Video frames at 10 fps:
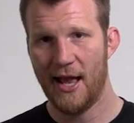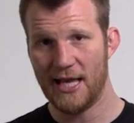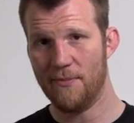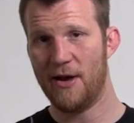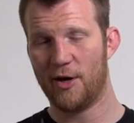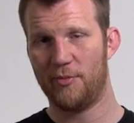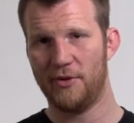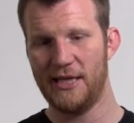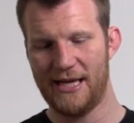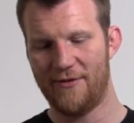and you better
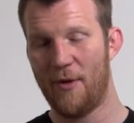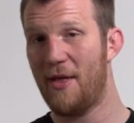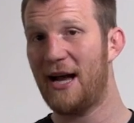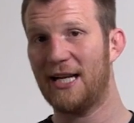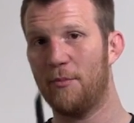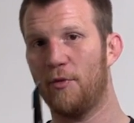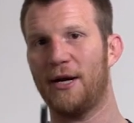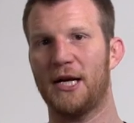believe I'm not going to bring